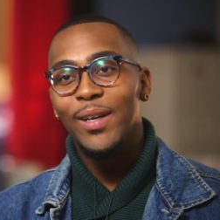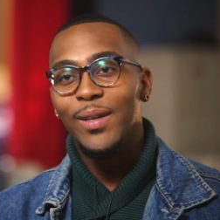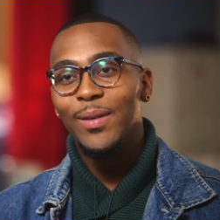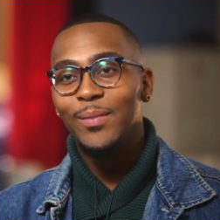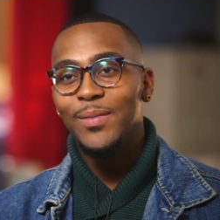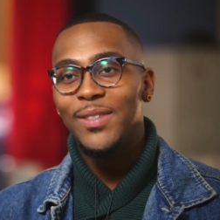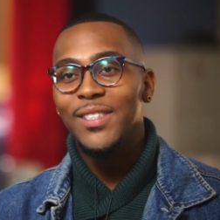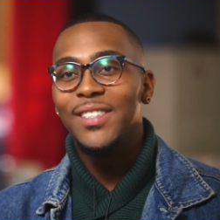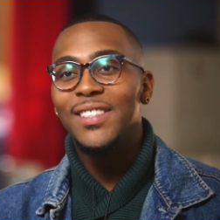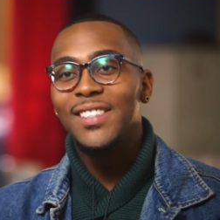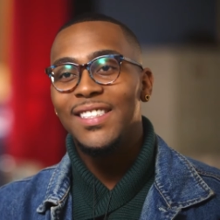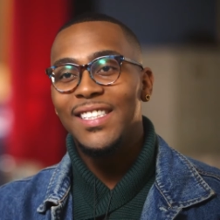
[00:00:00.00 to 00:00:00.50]

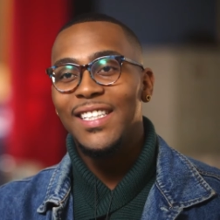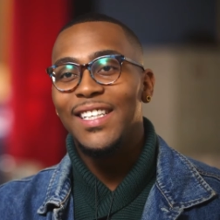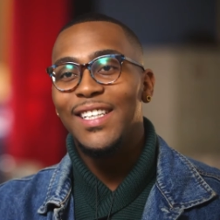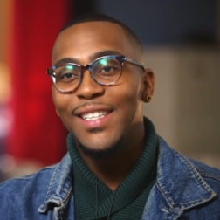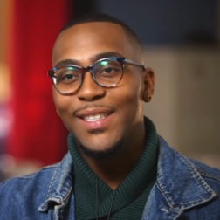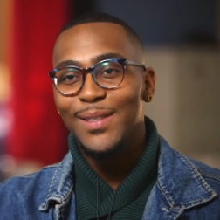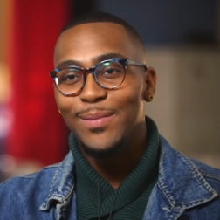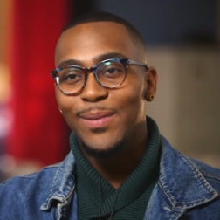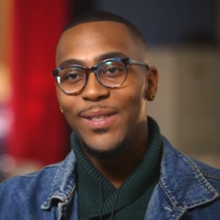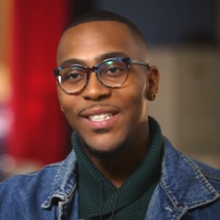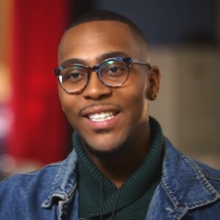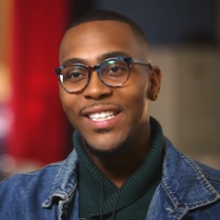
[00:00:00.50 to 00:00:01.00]
him to see
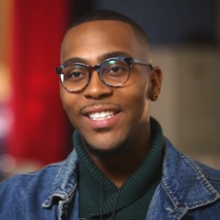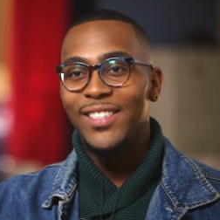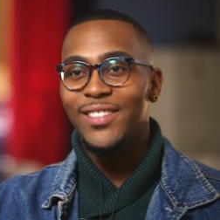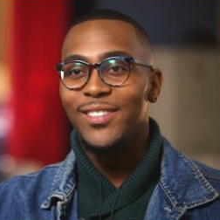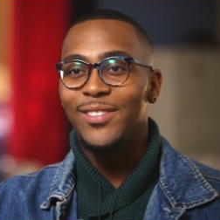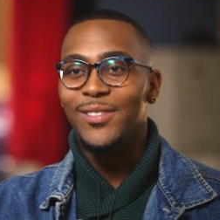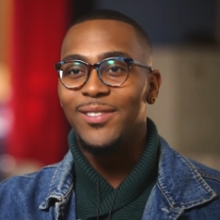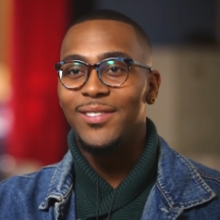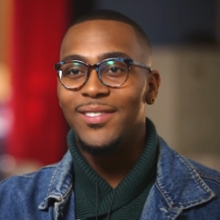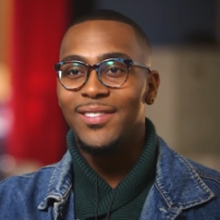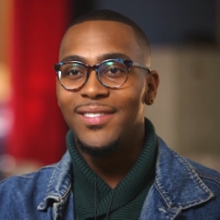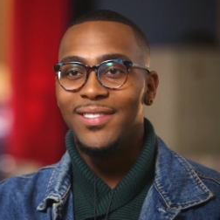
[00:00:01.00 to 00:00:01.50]
his
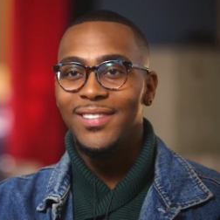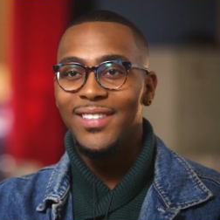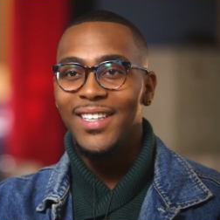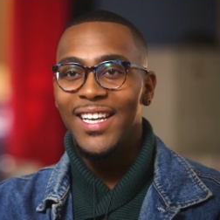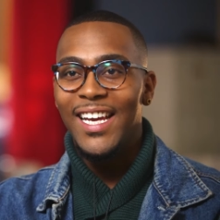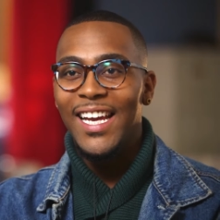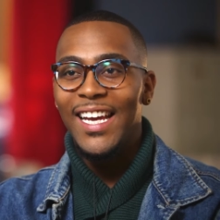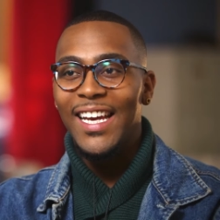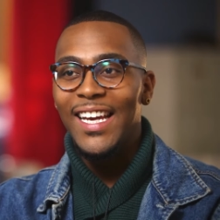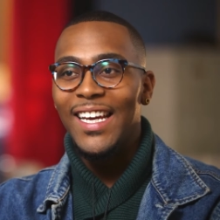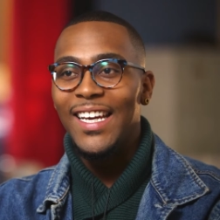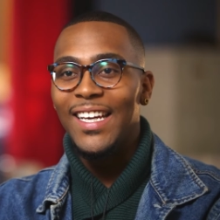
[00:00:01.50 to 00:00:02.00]
potential.
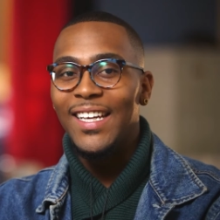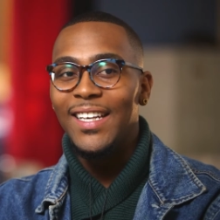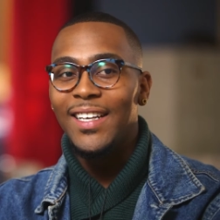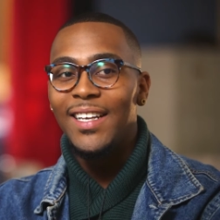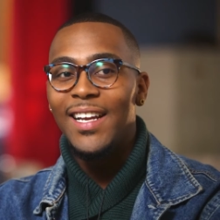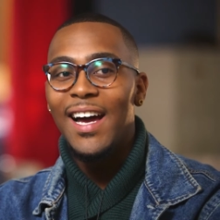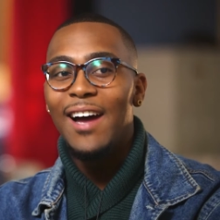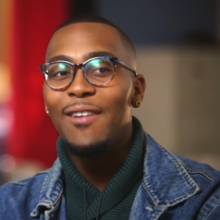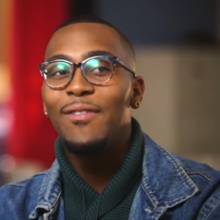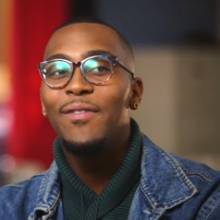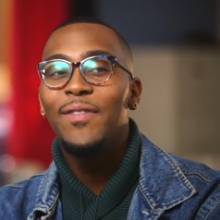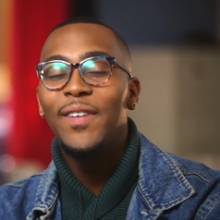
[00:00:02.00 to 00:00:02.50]

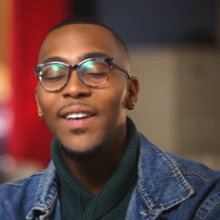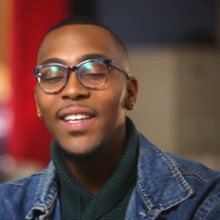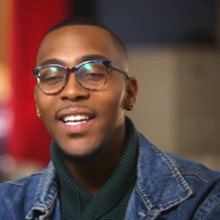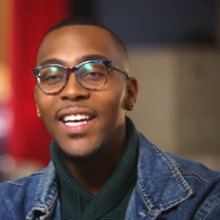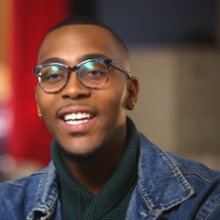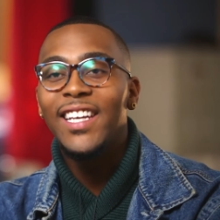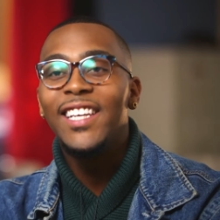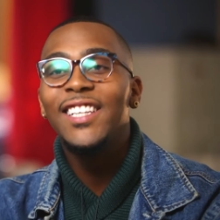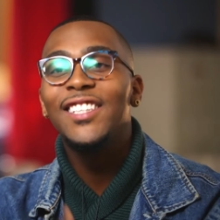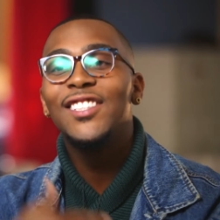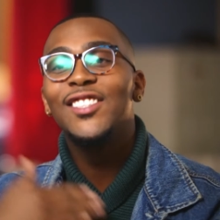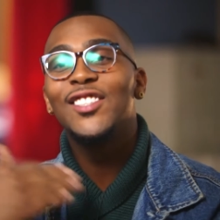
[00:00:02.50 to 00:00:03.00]
And I feel
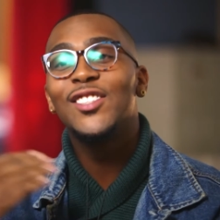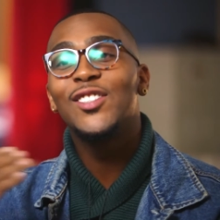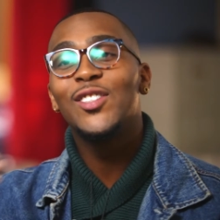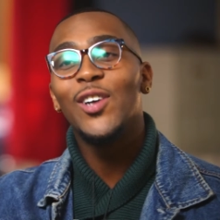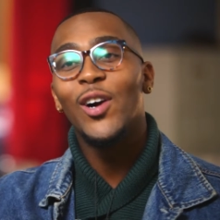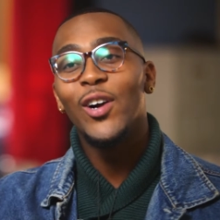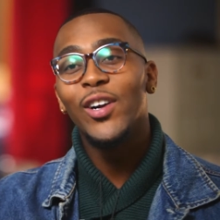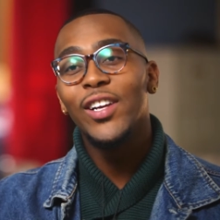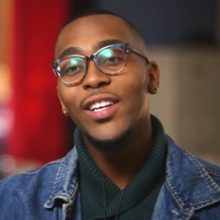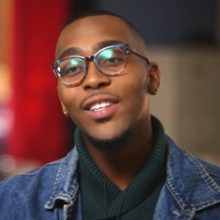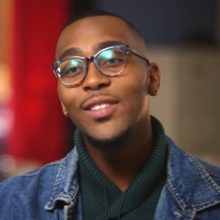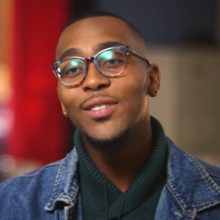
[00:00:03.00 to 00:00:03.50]
like he's
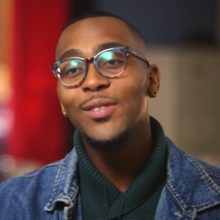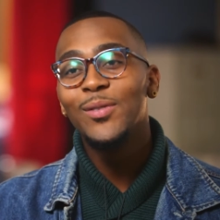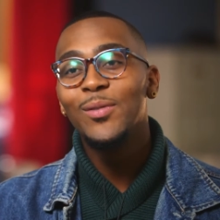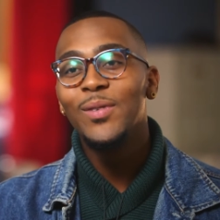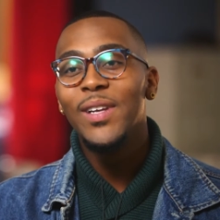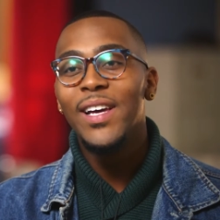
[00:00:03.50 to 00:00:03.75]
starting to